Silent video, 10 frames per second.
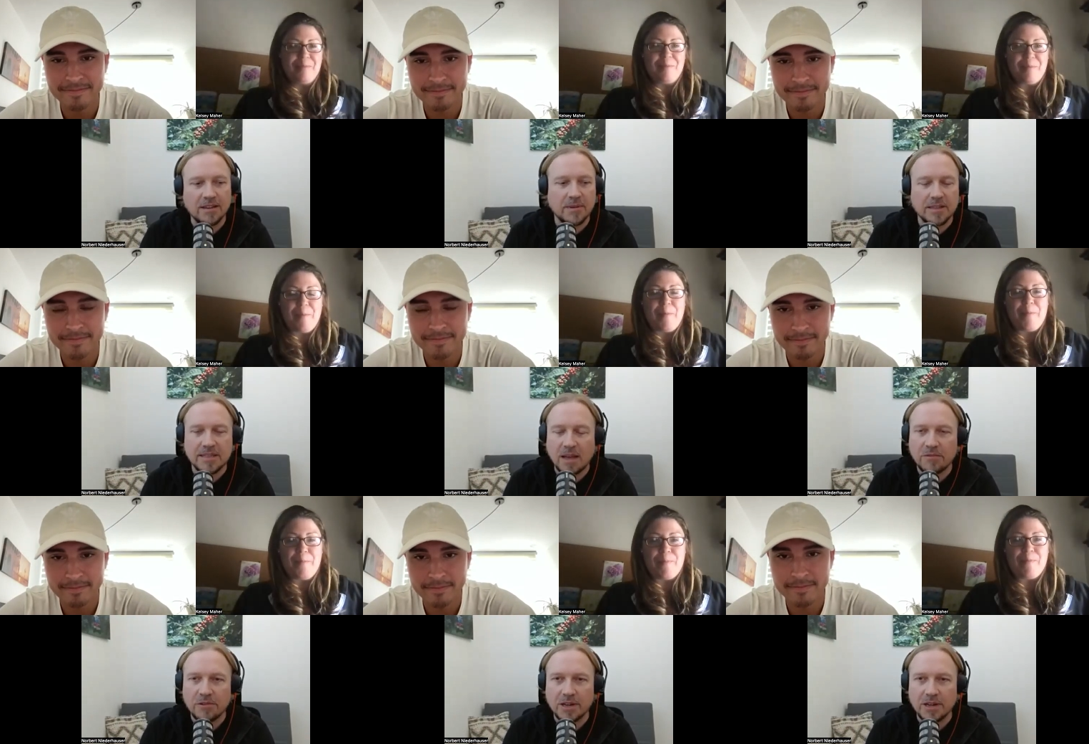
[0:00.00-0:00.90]
Speaker 1: a big step
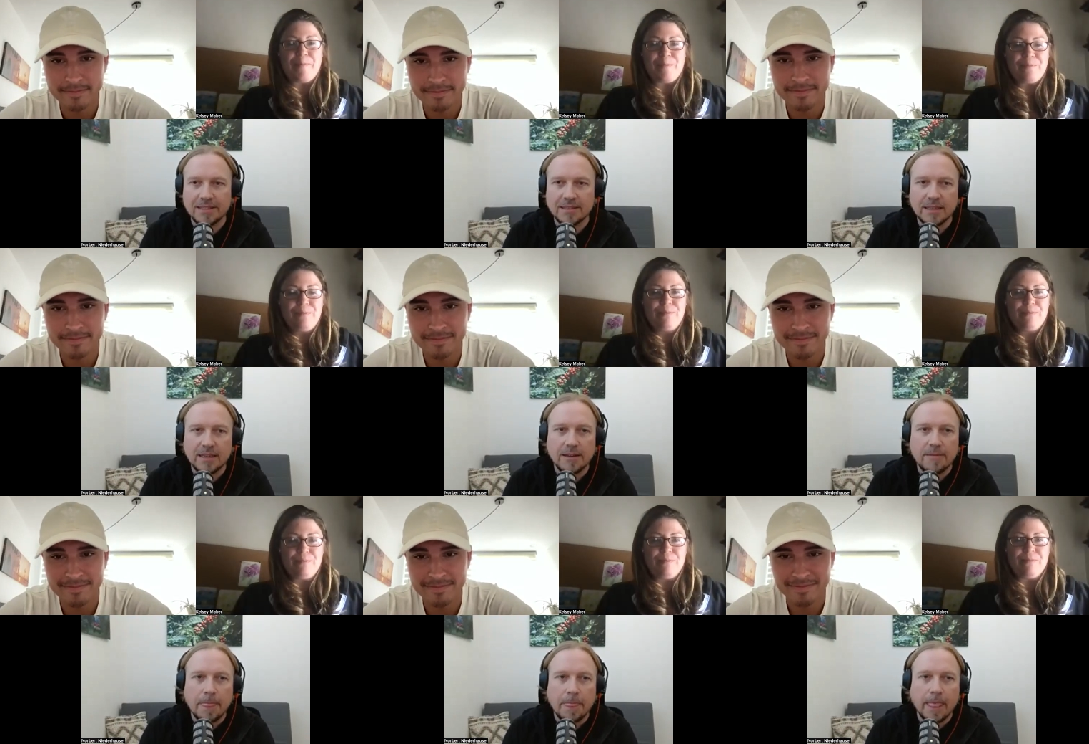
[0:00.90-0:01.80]
for us
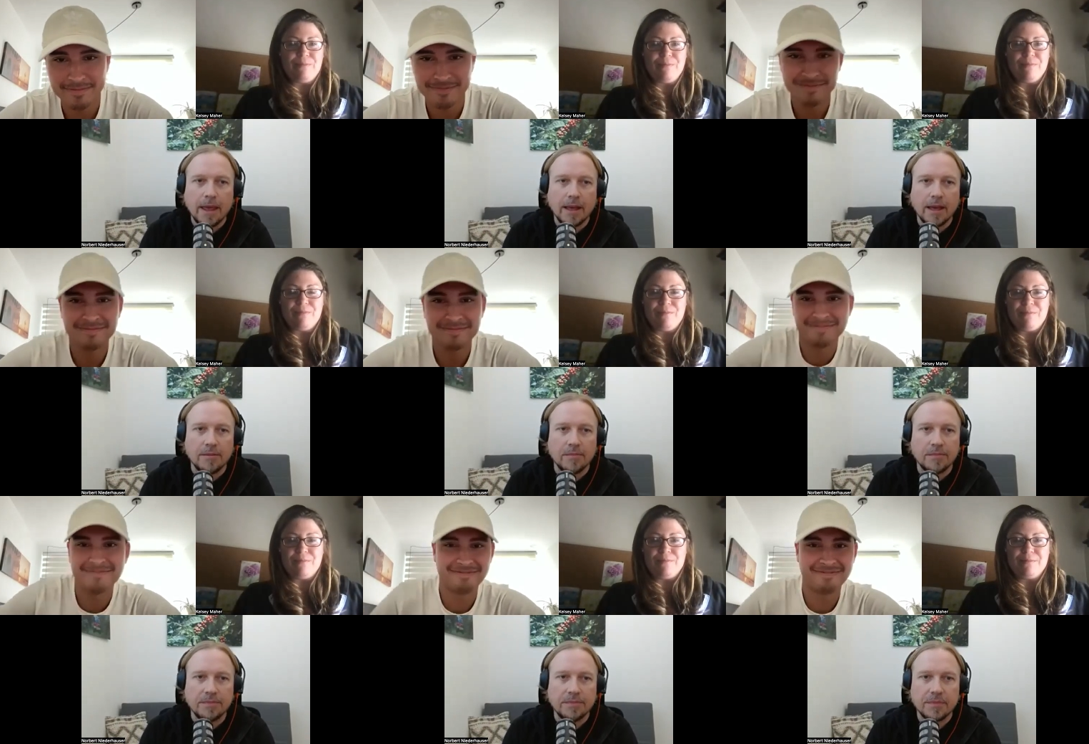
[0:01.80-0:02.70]

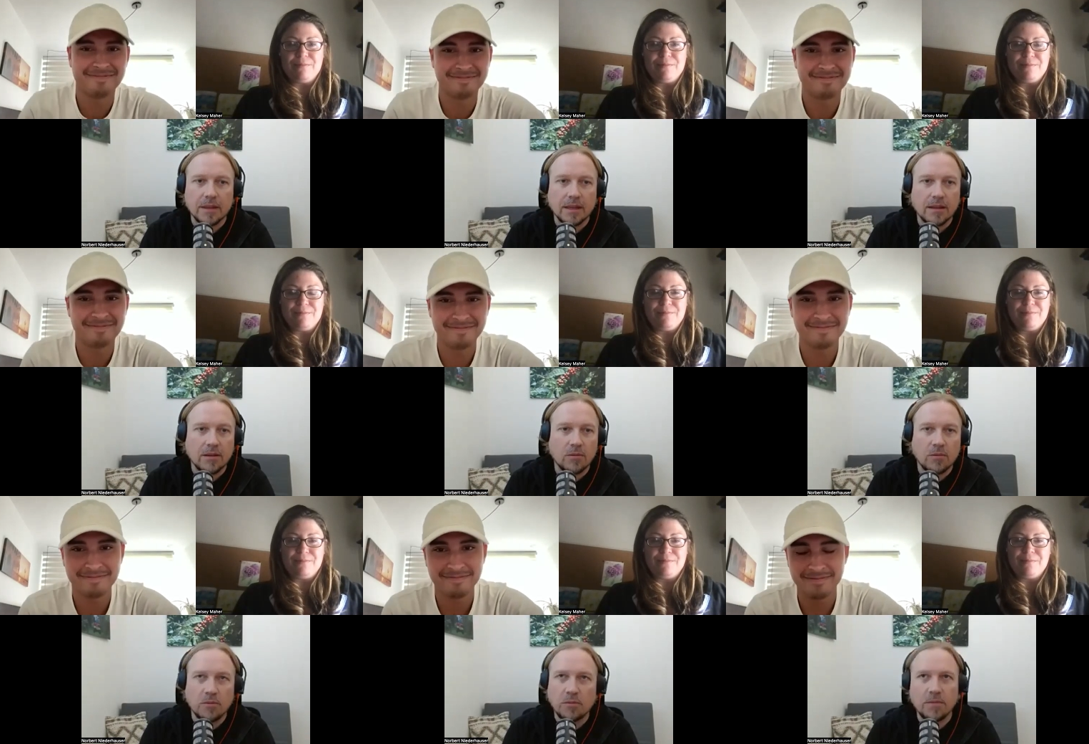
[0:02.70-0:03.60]
um,
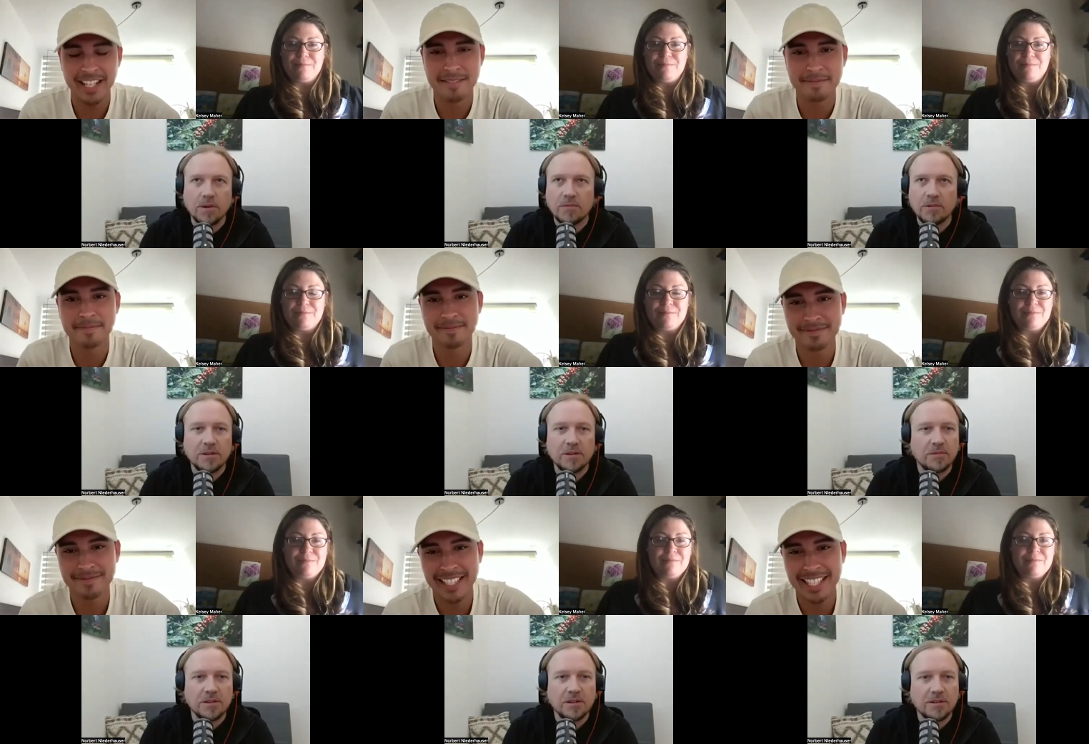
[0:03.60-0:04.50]
yeah what what you
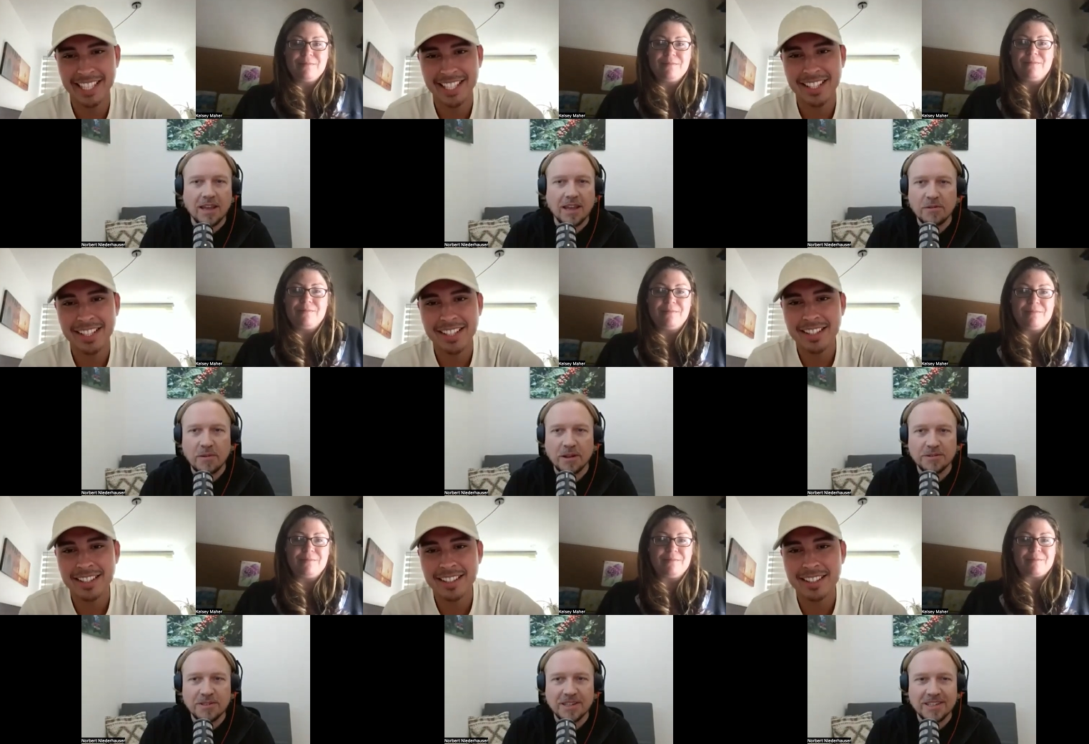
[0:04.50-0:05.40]
what you take from all
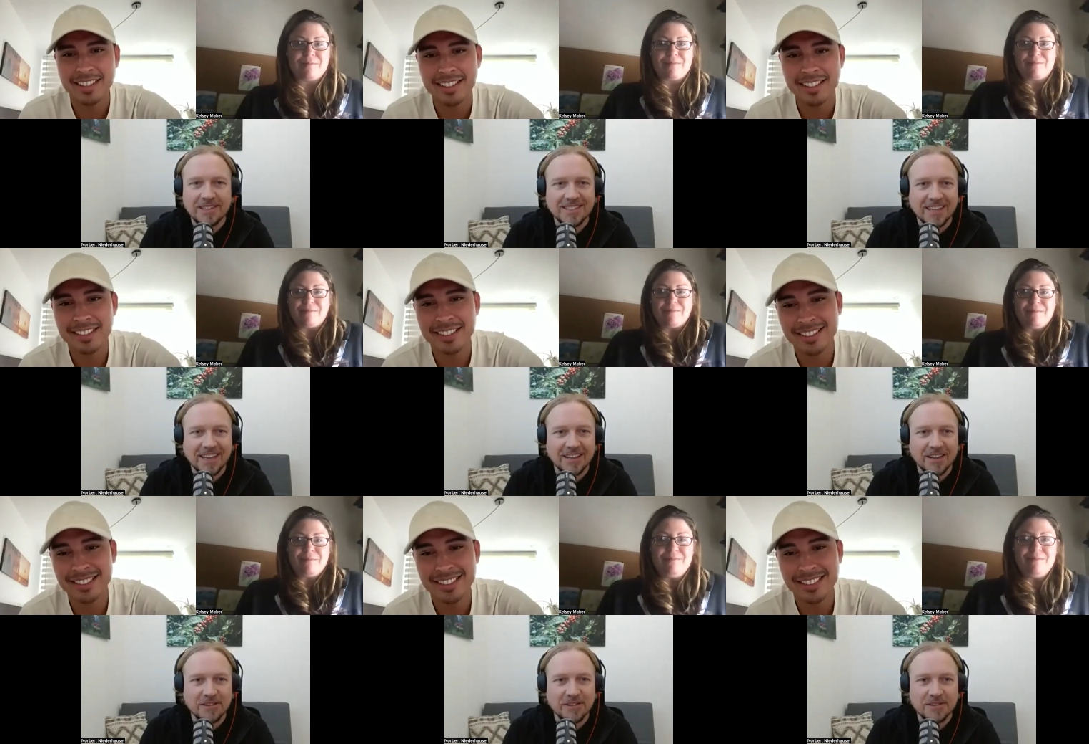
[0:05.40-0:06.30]
those years and
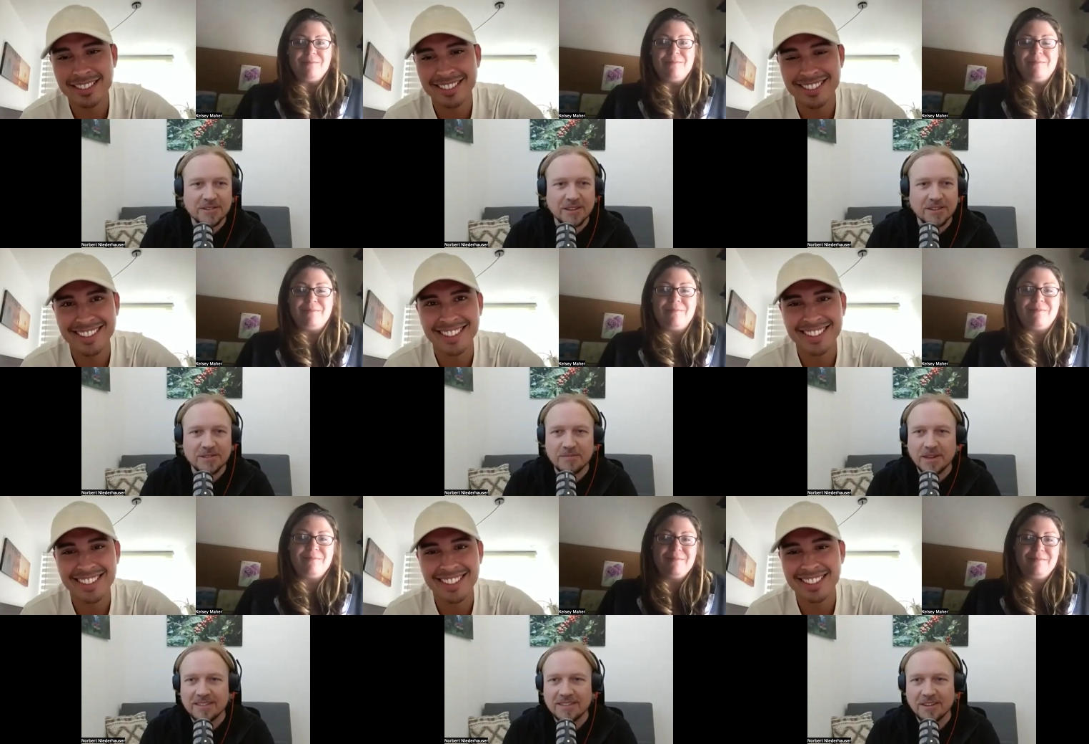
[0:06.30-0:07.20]
all those all those
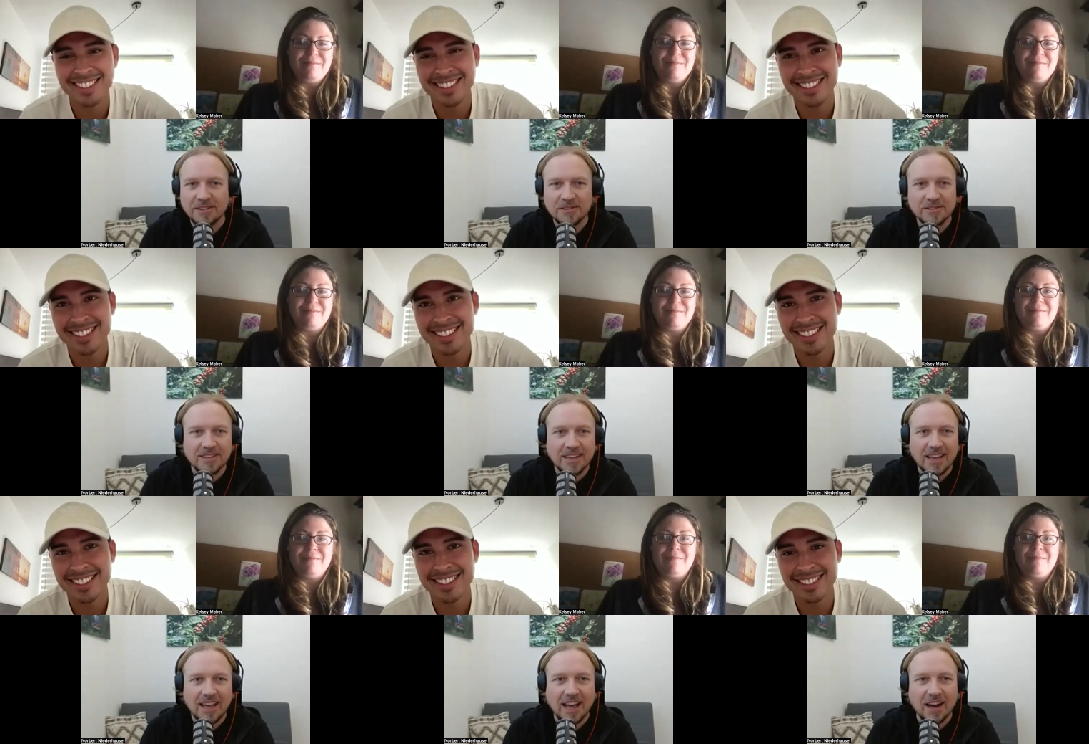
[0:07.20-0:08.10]
months and all those
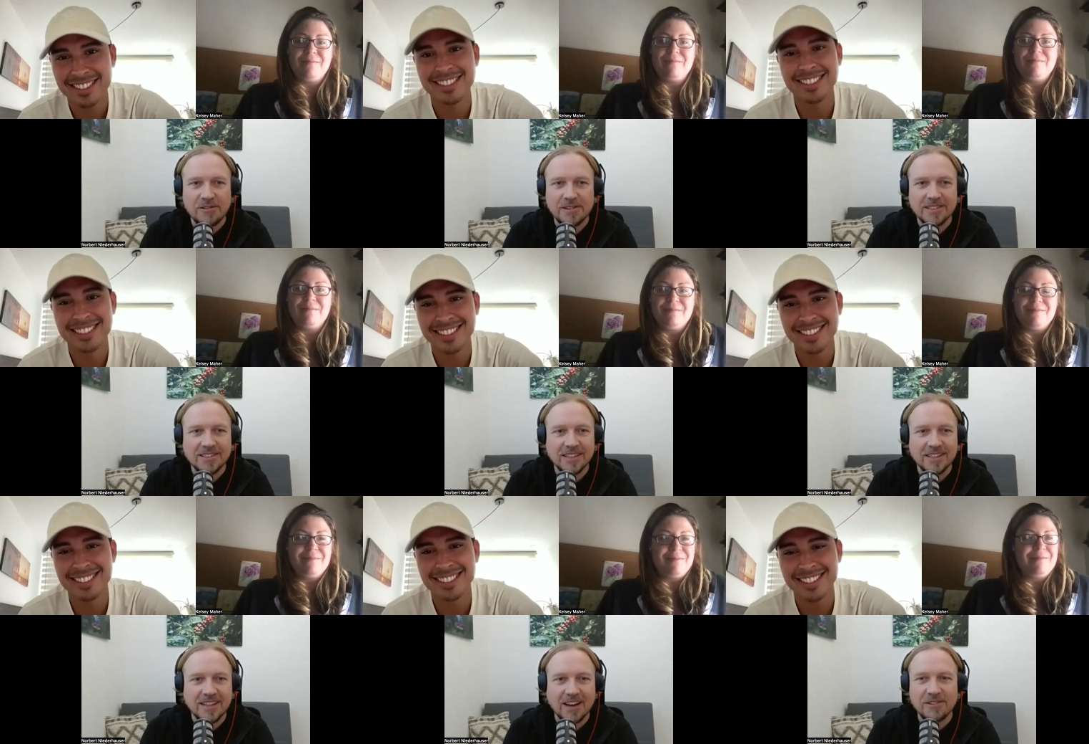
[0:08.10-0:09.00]
hours
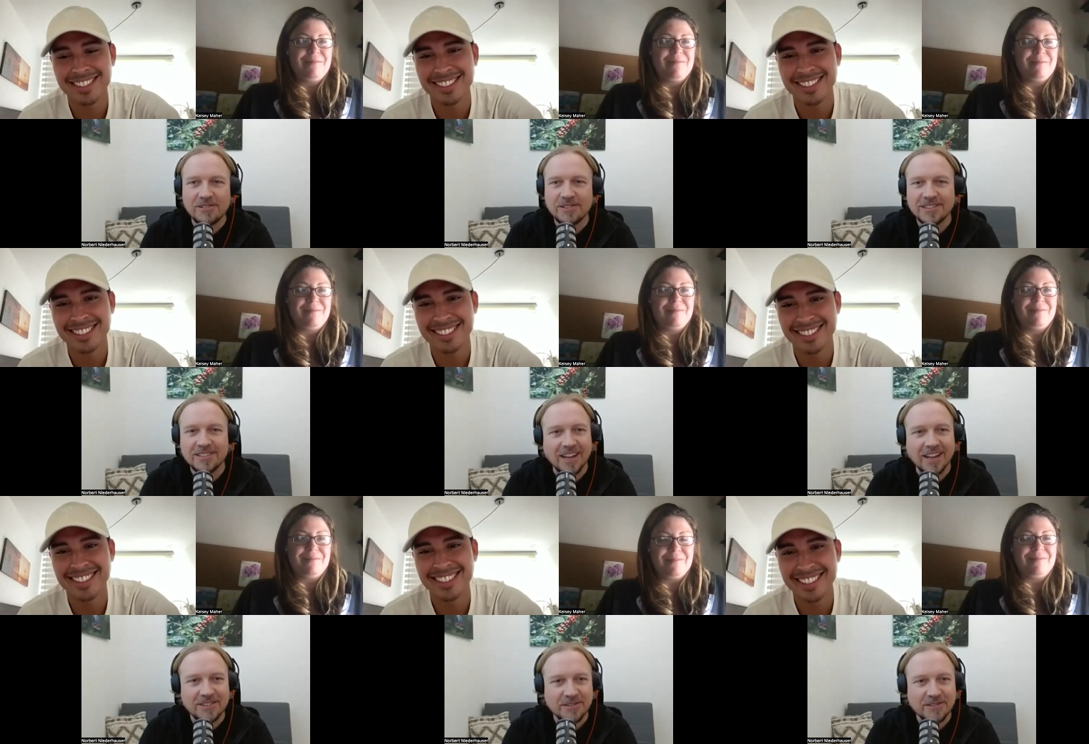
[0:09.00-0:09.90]
and hours and
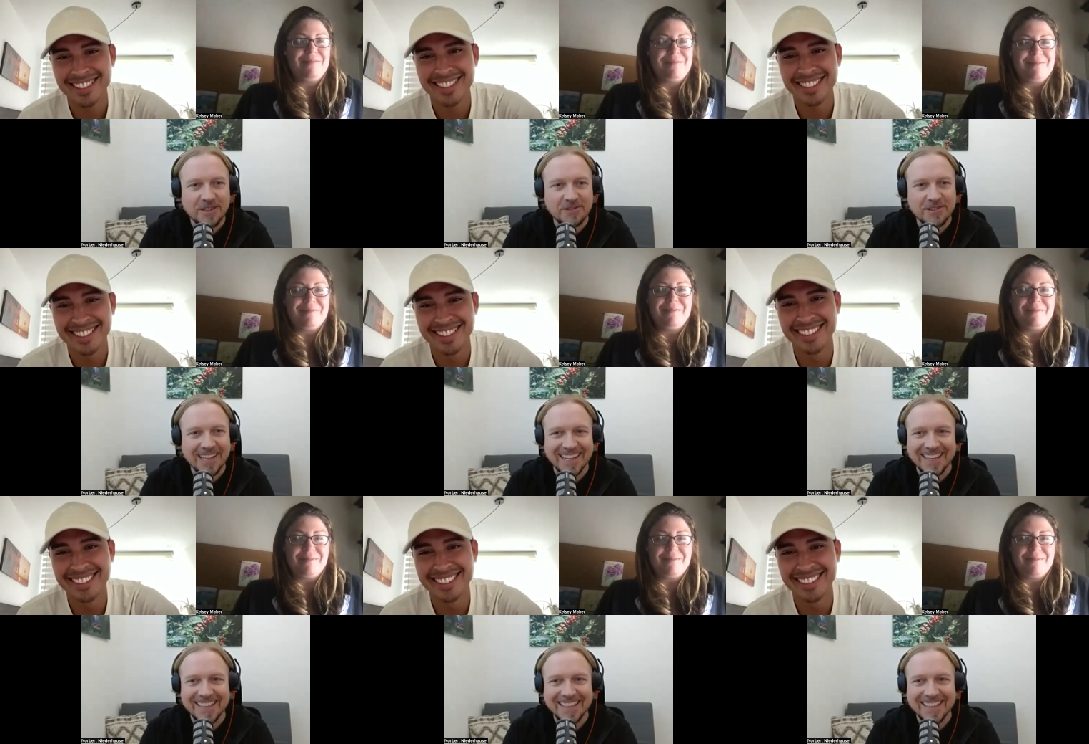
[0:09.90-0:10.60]
hours of recording